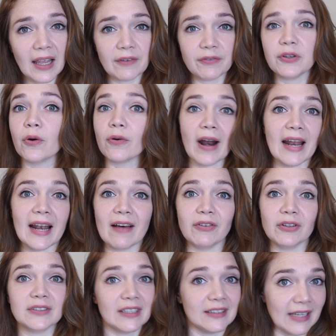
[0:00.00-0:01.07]
If your
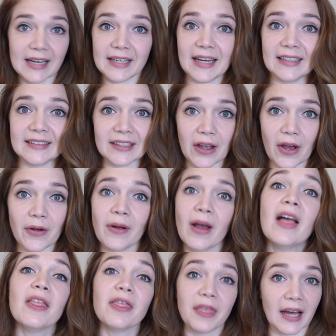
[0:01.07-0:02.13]
A-levels are 10 years ago,
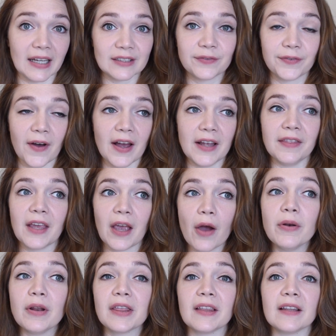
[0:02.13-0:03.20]
that's fine. The
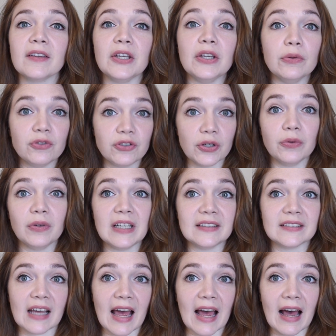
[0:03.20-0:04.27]
only thing that you do
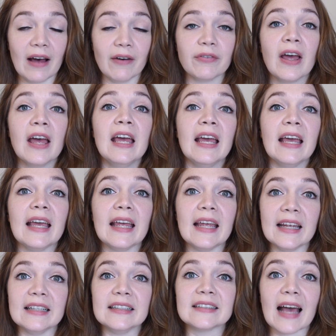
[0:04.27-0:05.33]
need to have
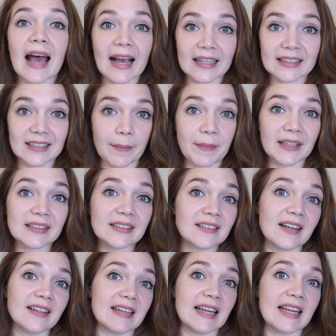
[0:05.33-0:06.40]
is academic
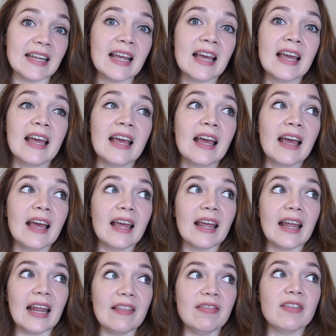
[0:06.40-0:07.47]
study
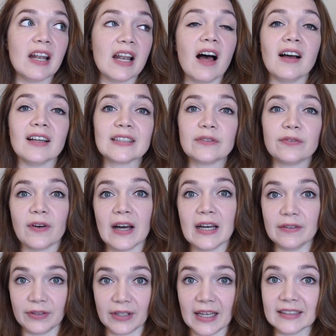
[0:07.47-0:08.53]
in the last
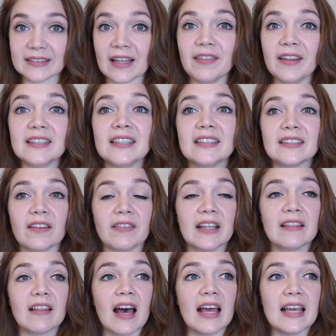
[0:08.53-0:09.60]
5 years. And this is
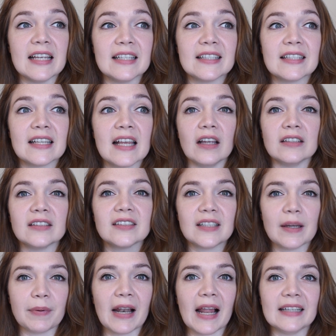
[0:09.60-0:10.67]
something that is
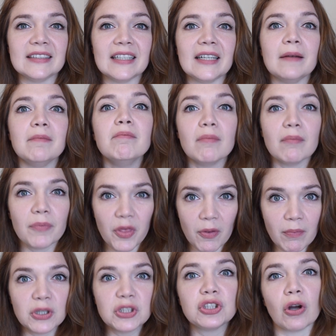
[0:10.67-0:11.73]
stipulated in the
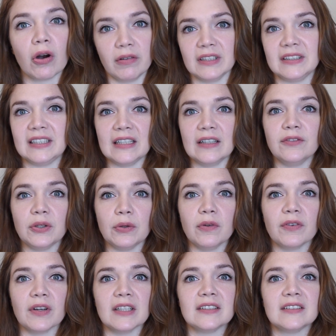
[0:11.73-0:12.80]
majority of
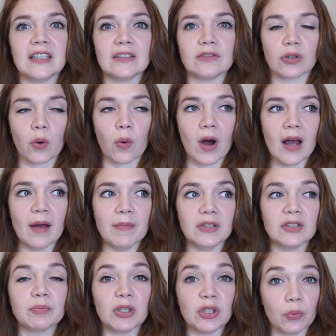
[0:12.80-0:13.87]
universities'
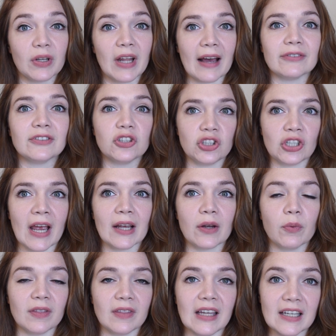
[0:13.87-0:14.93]
requirements, but you would have to check
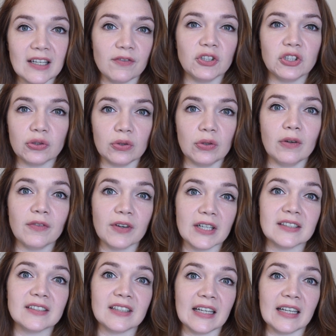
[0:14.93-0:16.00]
with the individual
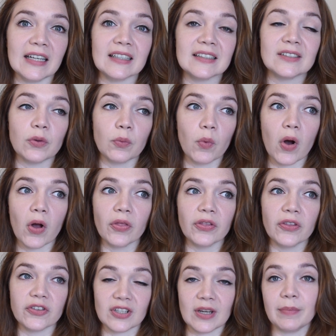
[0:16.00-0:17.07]
university as to what
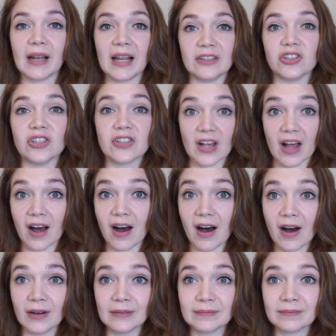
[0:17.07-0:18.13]
the stipulations
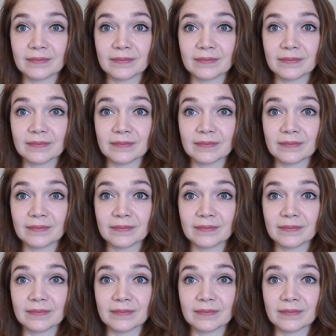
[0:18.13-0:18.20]
are.